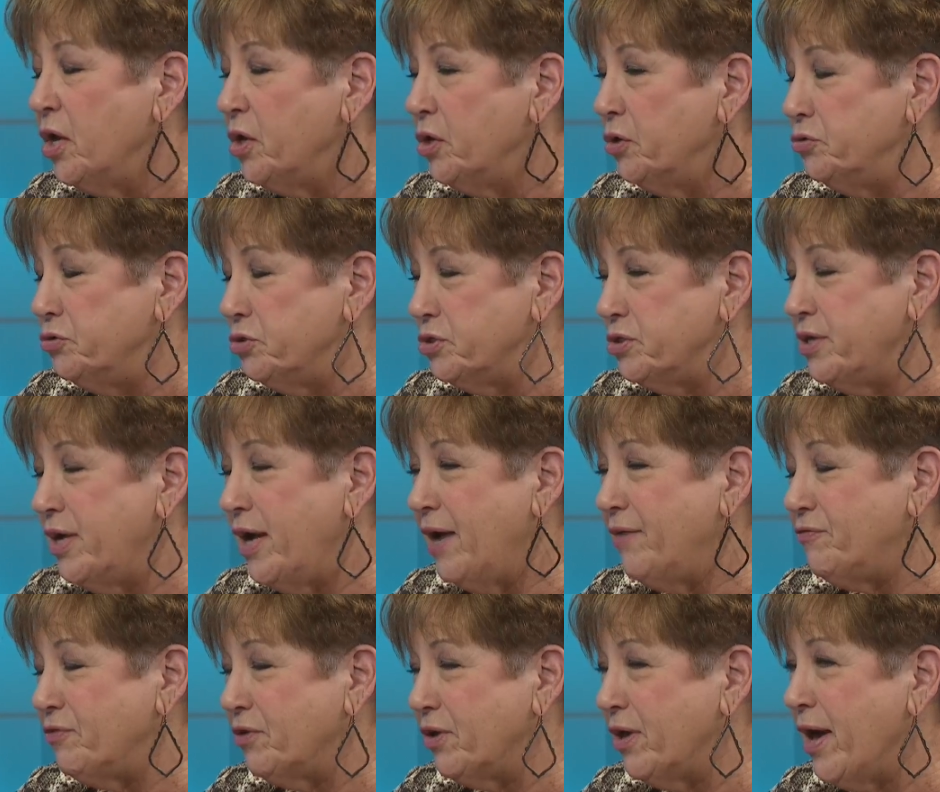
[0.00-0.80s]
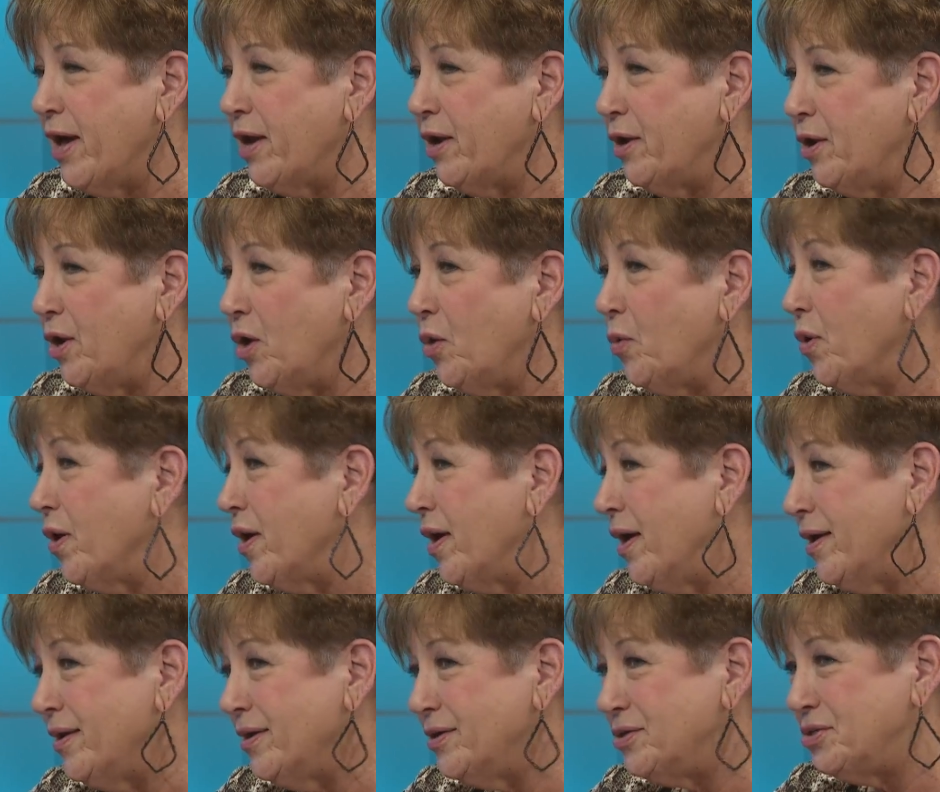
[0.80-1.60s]
You just have to kind of know
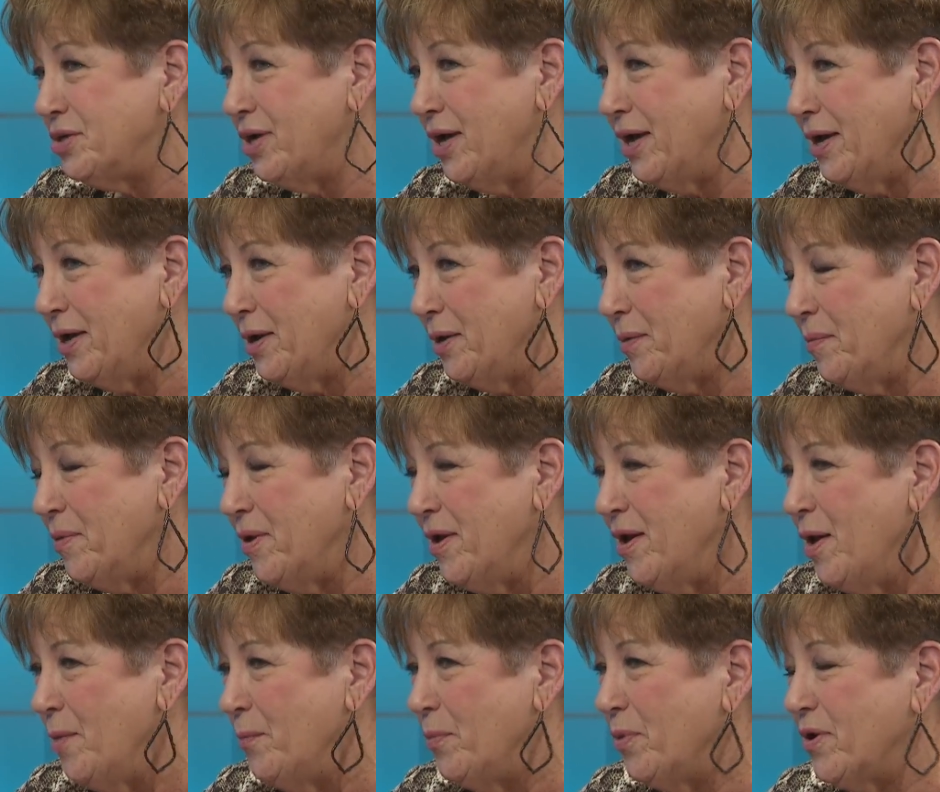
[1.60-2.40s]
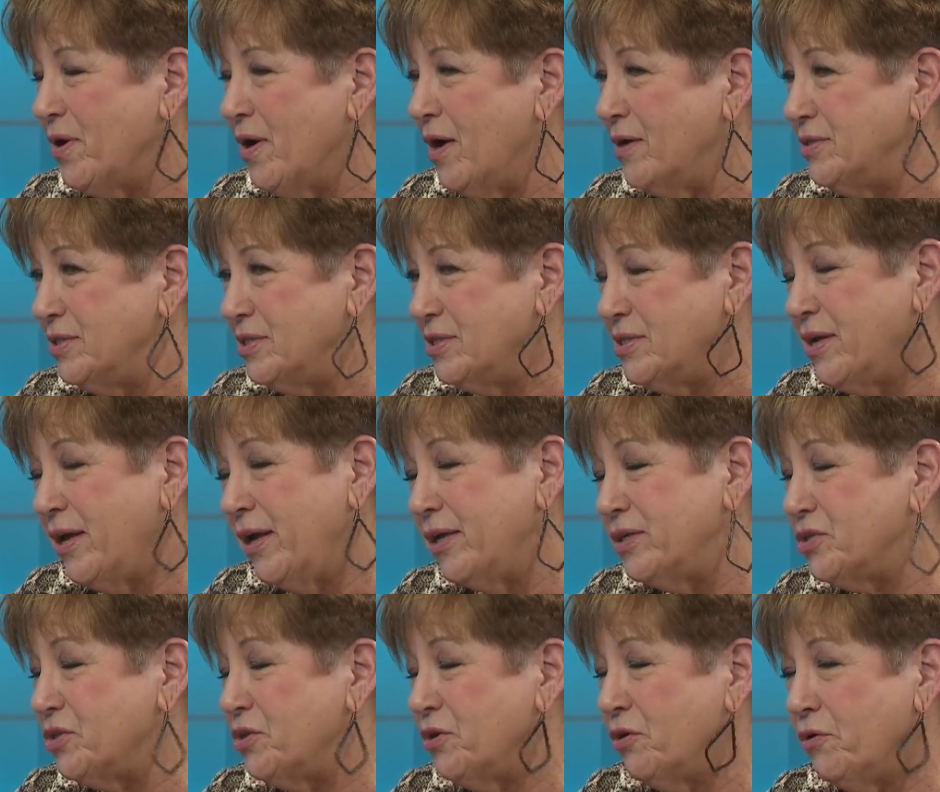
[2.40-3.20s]
ahead of time because it
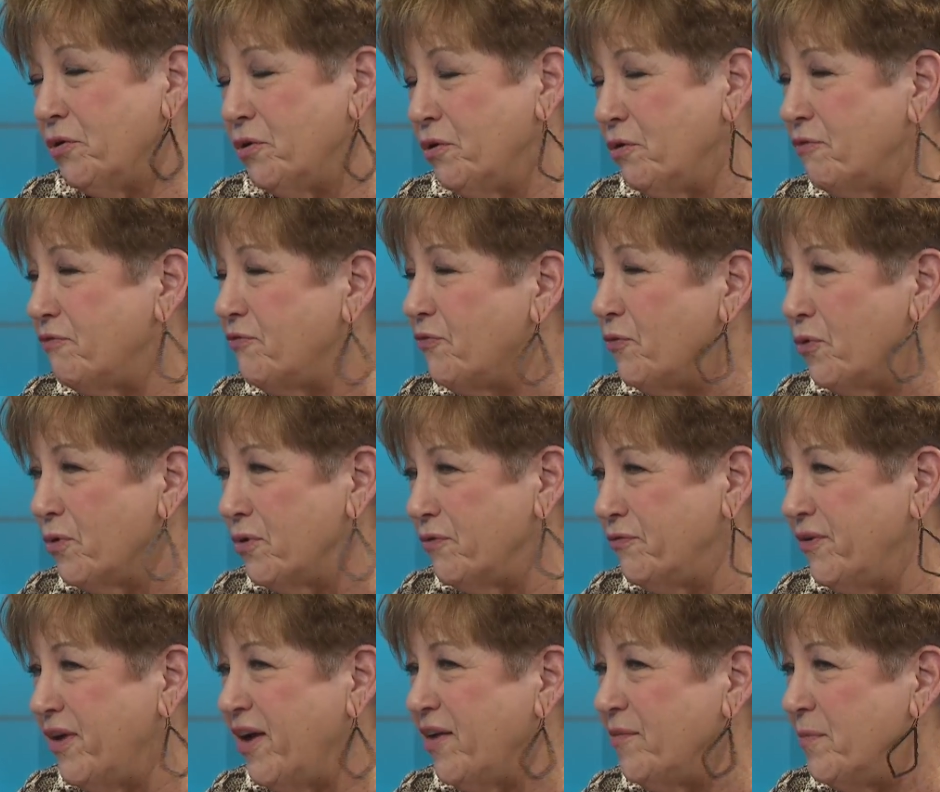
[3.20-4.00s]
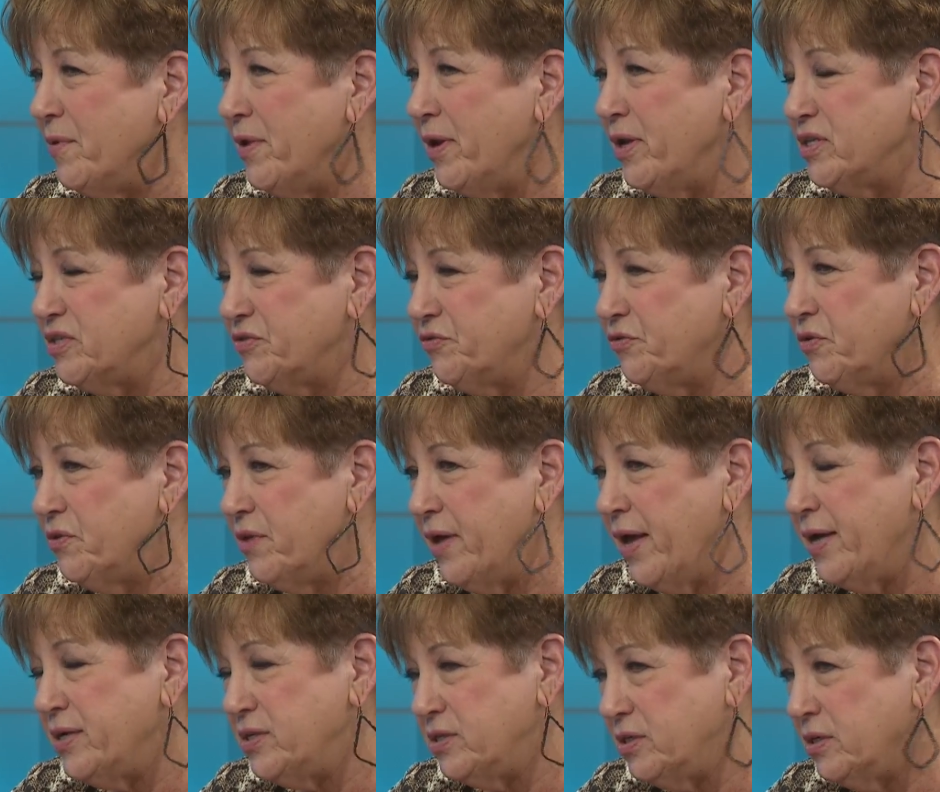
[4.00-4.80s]
takes 30 or 45 minutes for
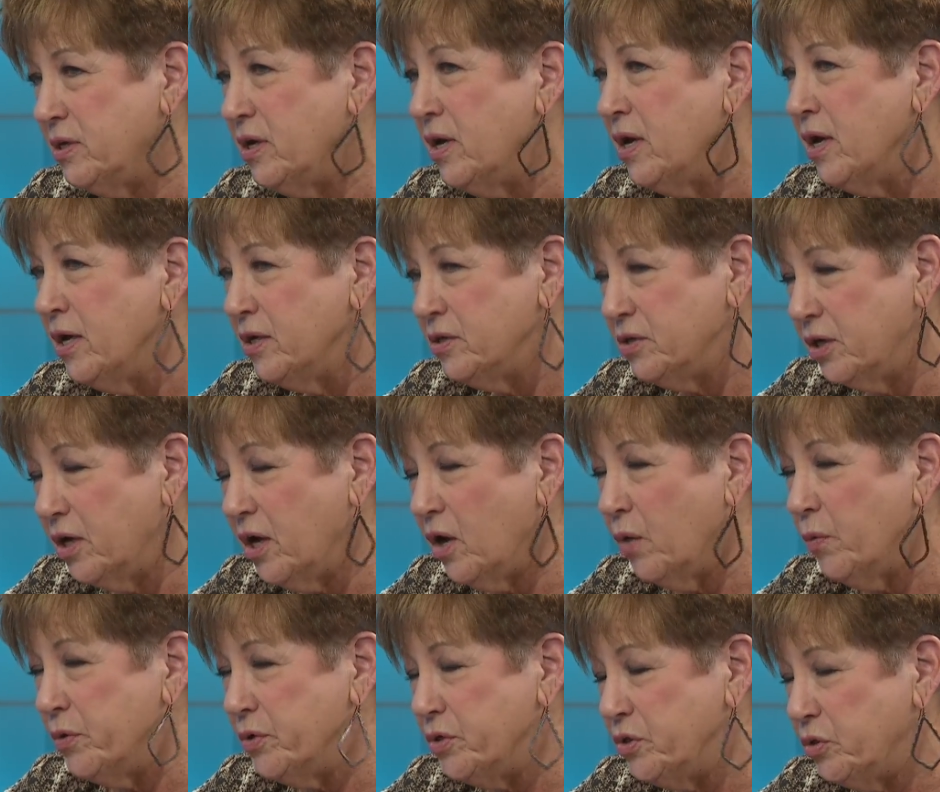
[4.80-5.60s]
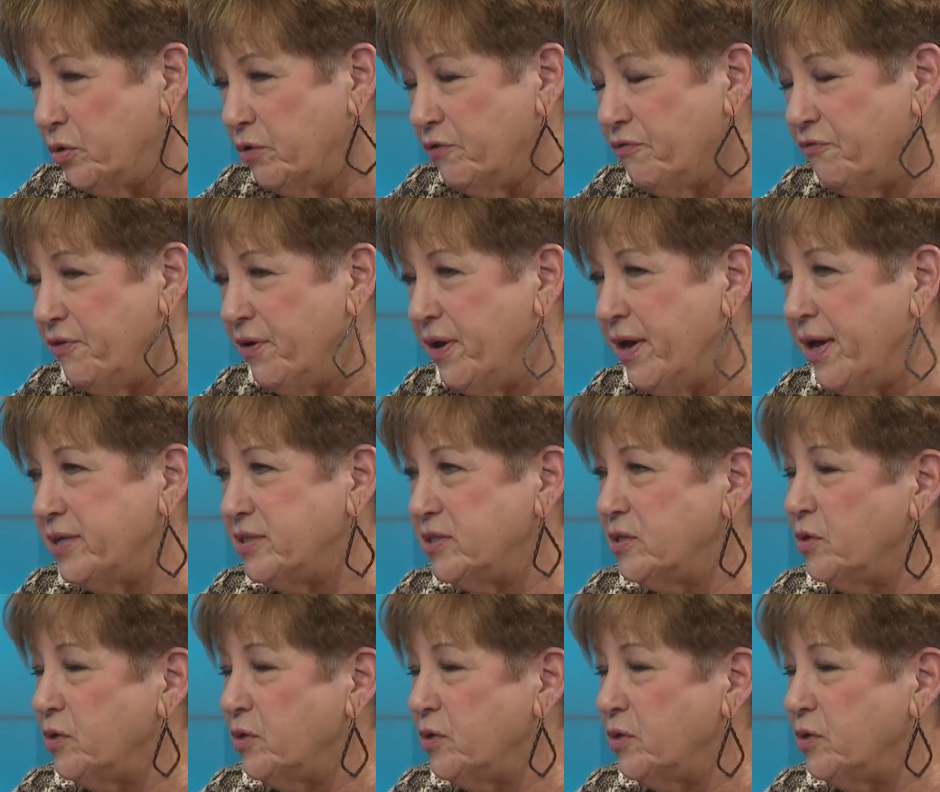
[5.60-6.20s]
that to, to go into effect.